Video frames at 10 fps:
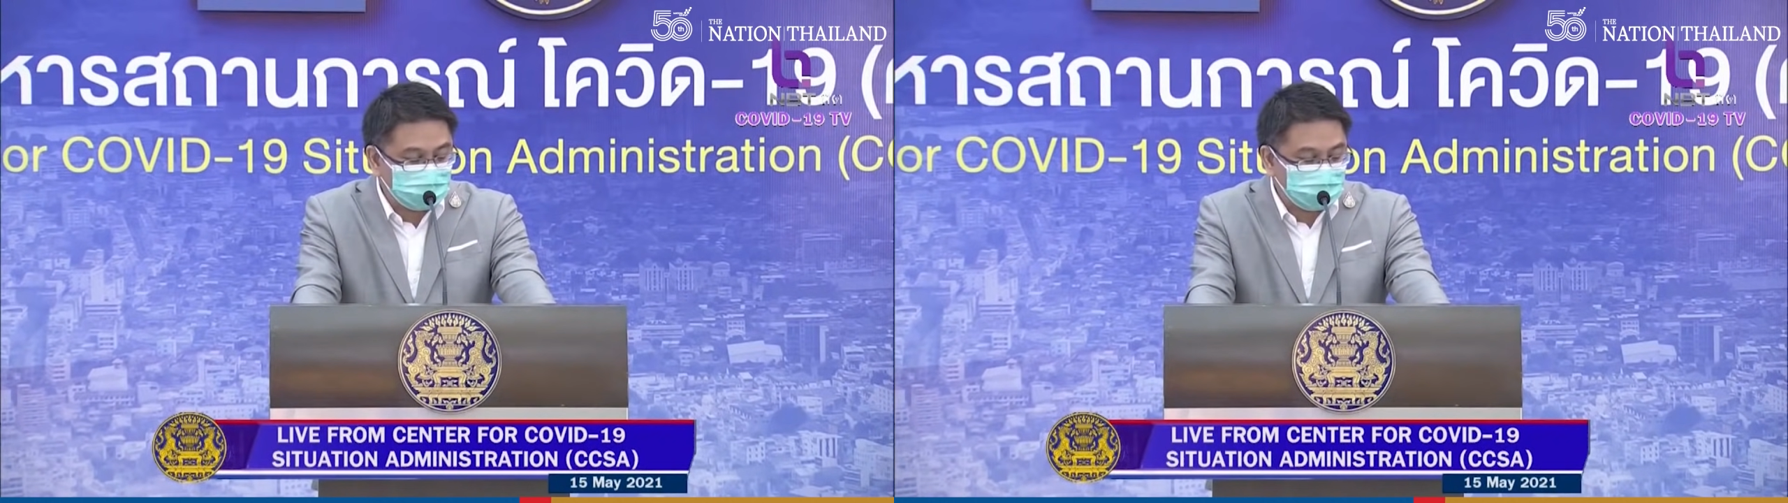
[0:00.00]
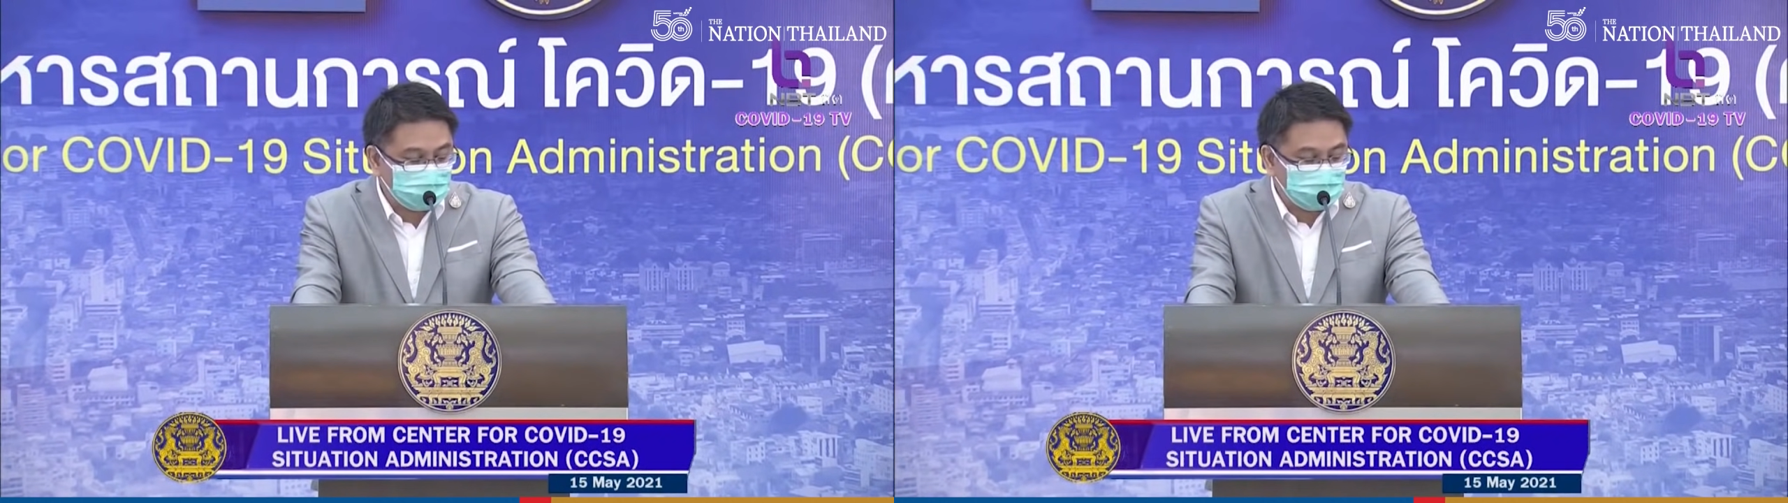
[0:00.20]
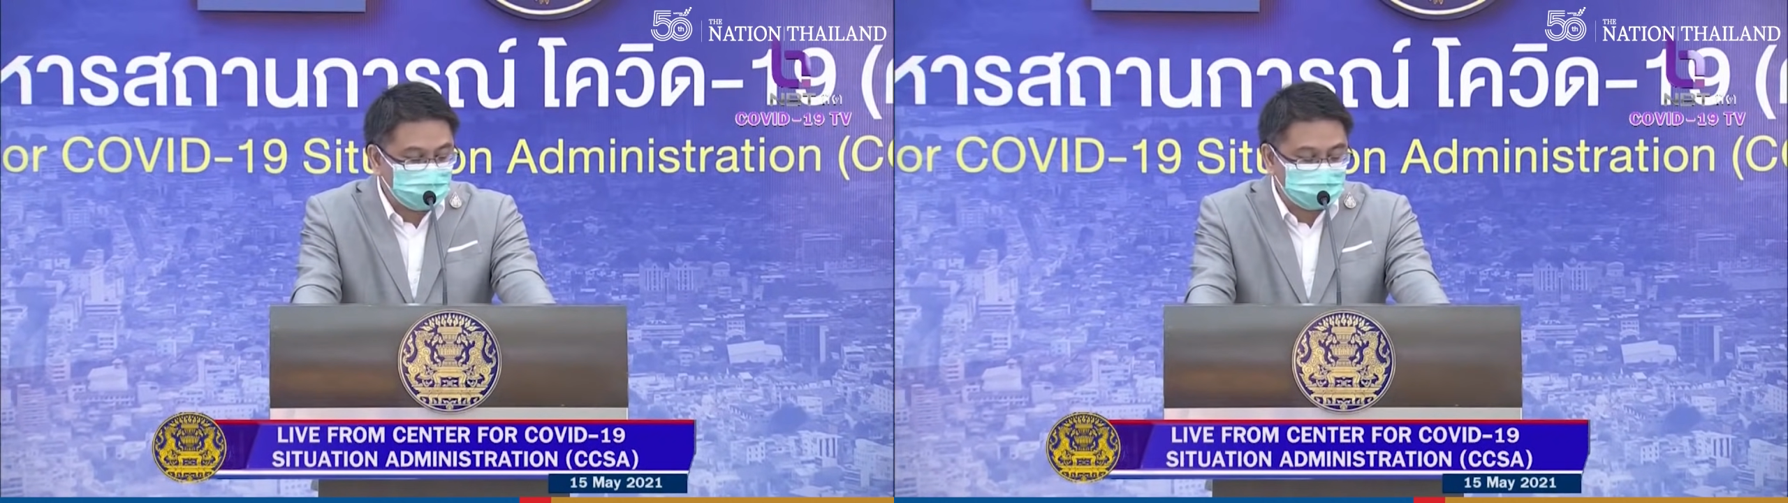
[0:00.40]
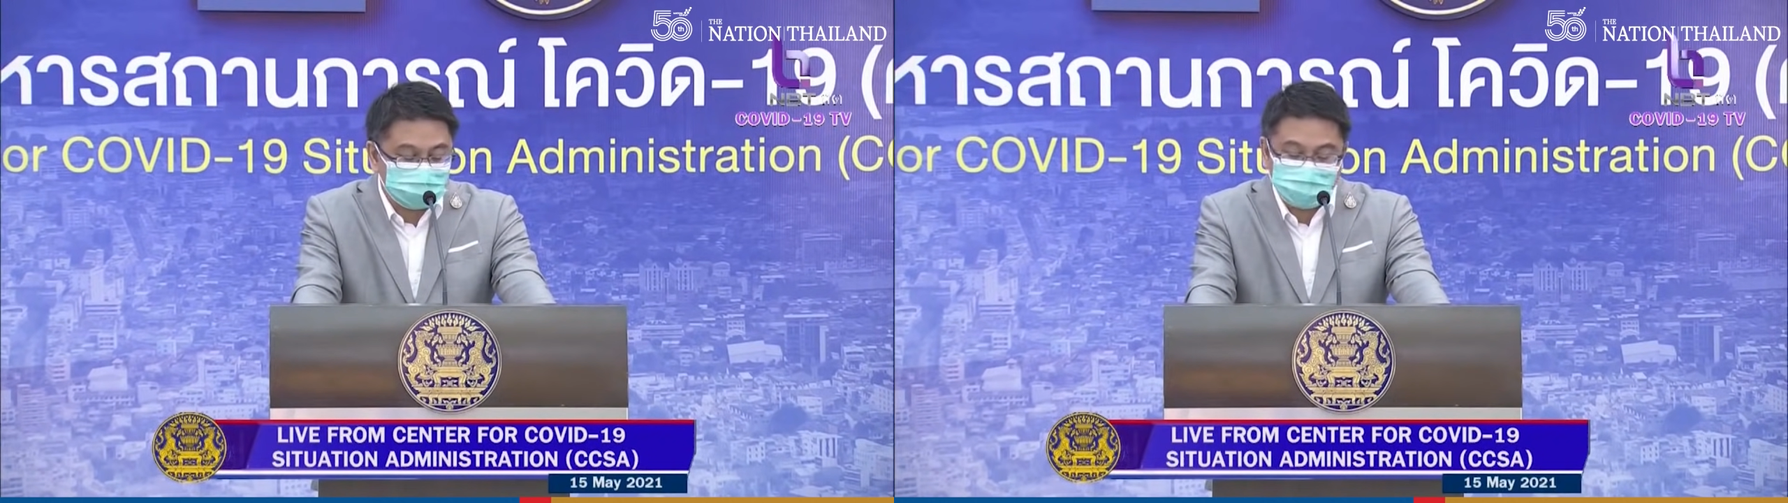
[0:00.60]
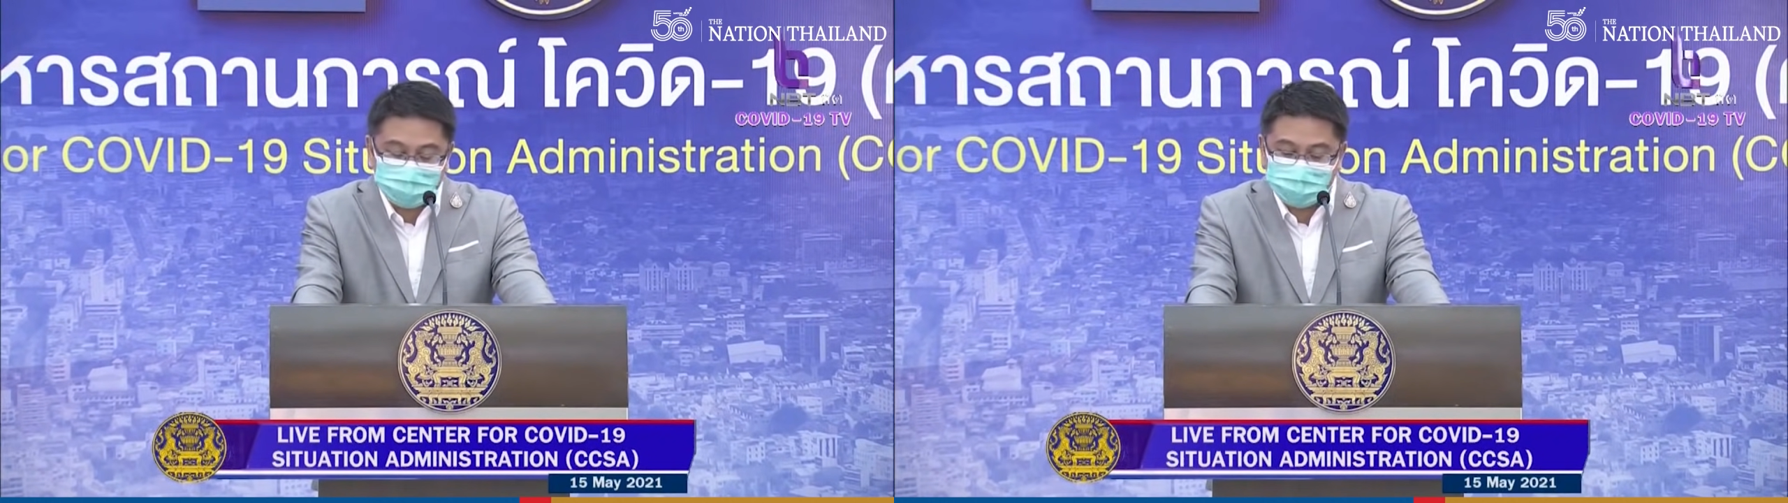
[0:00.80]
the
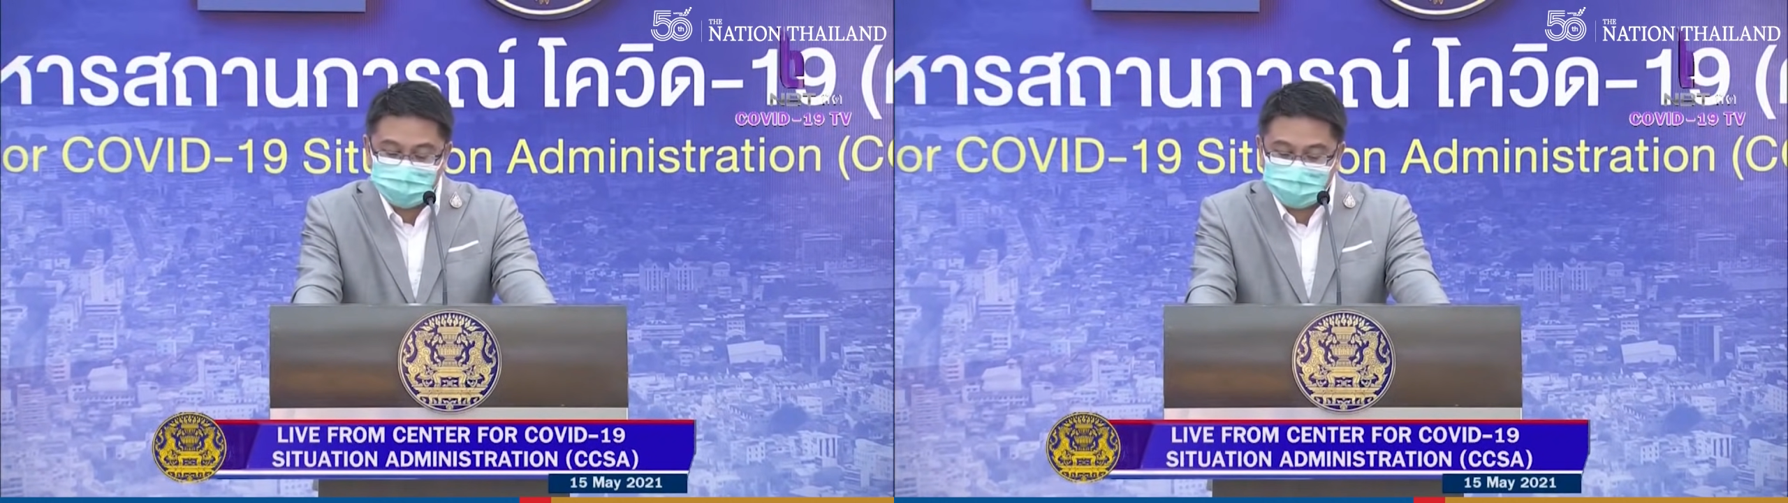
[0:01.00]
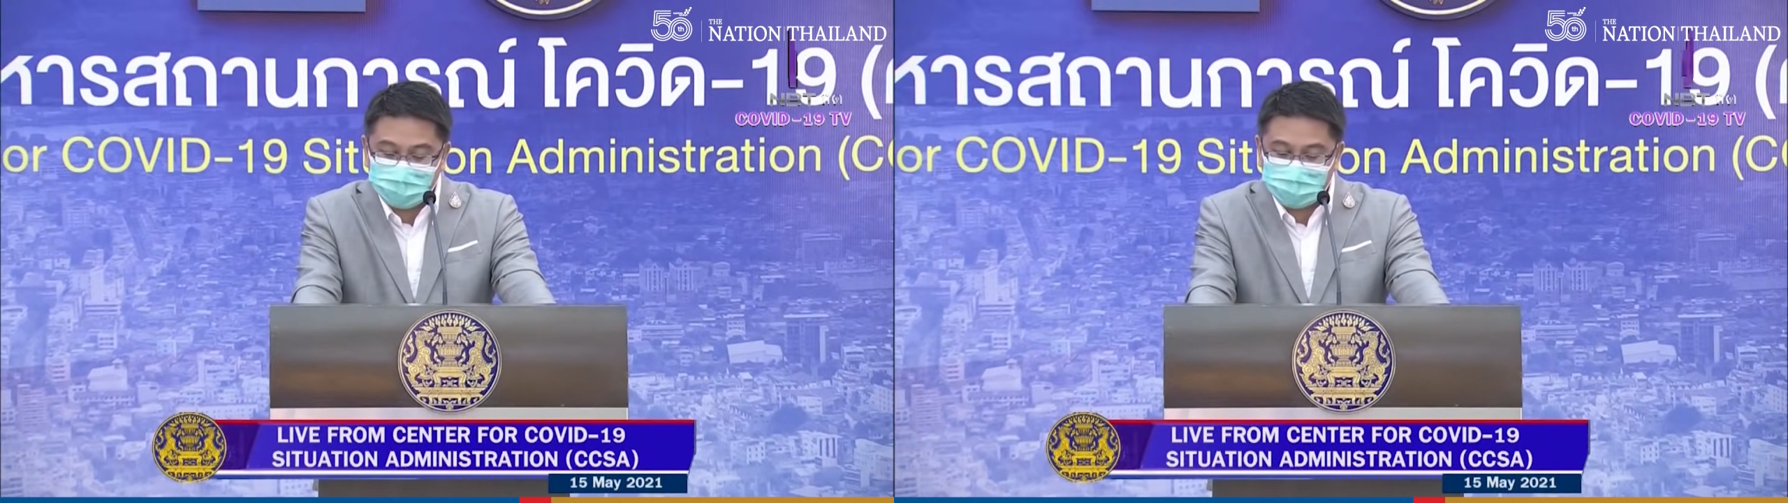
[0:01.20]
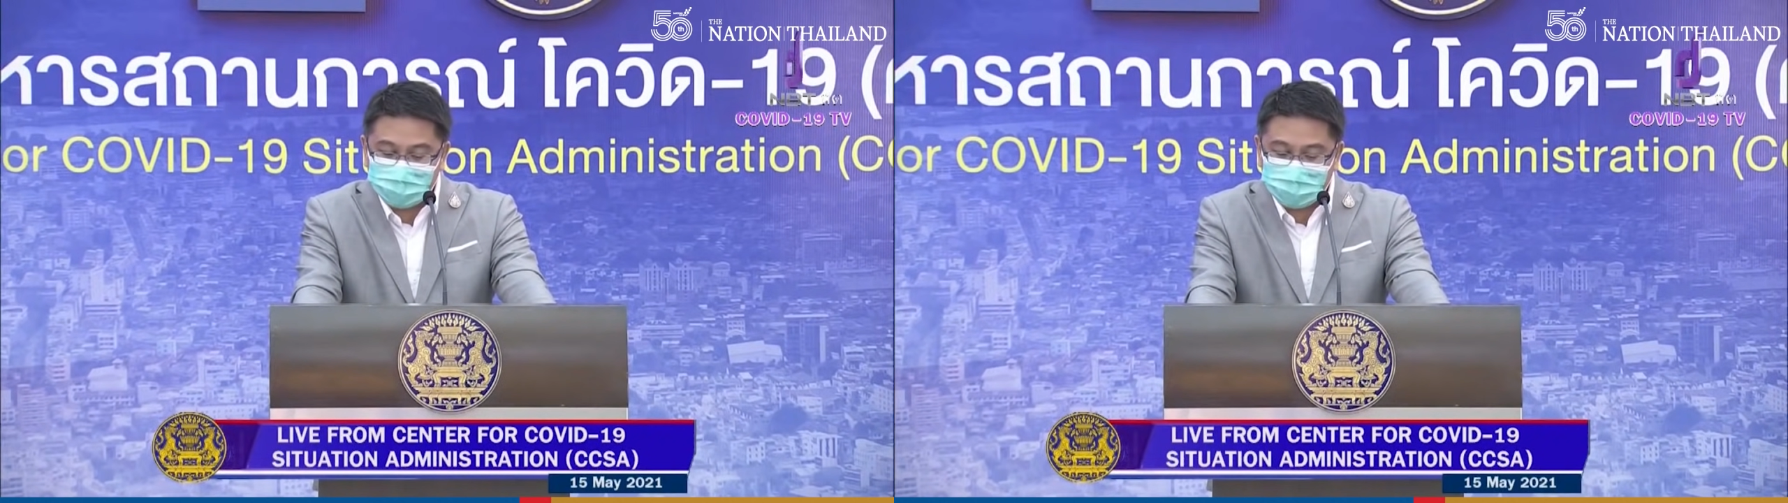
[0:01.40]
construction site.